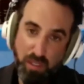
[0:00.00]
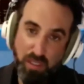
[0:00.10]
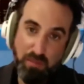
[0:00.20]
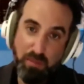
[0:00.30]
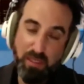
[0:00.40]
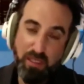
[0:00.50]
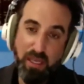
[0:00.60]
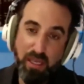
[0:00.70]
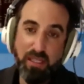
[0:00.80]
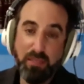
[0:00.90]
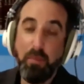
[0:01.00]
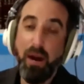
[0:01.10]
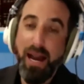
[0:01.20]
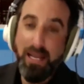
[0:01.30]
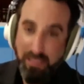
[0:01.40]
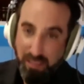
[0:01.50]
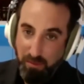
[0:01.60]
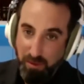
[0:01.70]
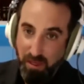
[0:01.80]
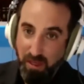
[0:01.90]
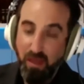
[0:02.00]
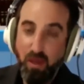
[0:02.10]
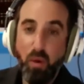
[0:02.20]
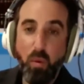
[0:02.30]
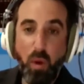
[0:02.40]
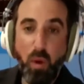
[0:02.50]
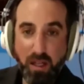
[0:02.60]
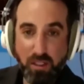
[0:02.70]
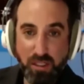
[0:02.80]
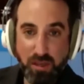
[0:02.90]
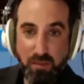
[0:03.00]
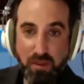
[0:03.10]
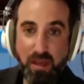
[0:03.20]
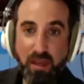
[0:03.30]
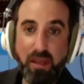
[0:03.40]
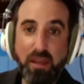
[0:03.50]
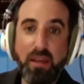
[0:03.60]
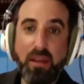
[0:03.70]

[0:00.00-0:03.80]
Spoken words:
typically it's buy something, watch something,